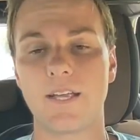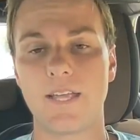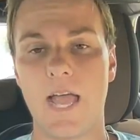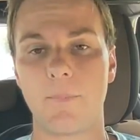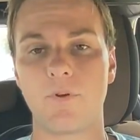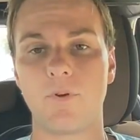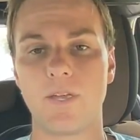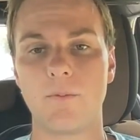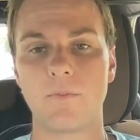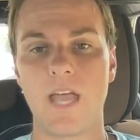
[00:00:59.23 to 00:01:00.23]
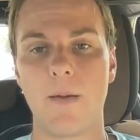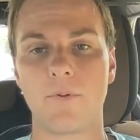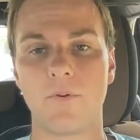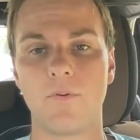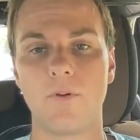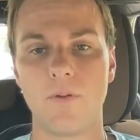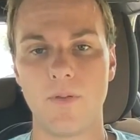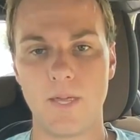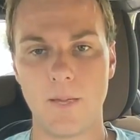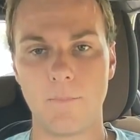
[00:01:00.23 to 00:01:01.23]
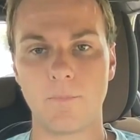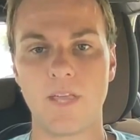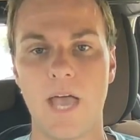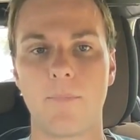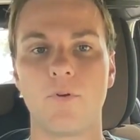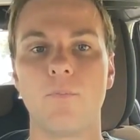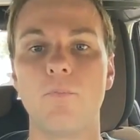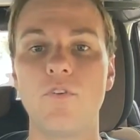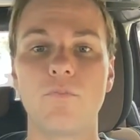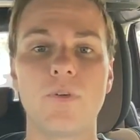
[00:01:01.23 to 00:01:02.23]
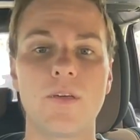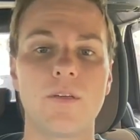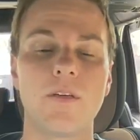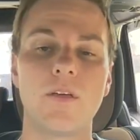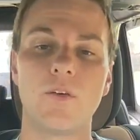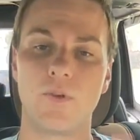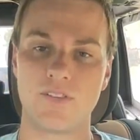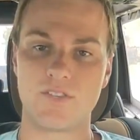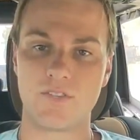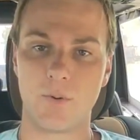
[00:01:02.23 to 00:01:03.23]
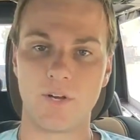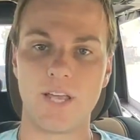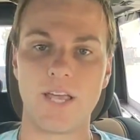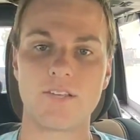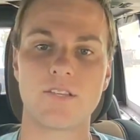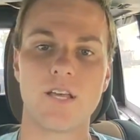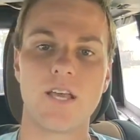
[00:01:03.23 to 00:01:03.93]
capital M, capital M, capital Movement, rest is lowercase,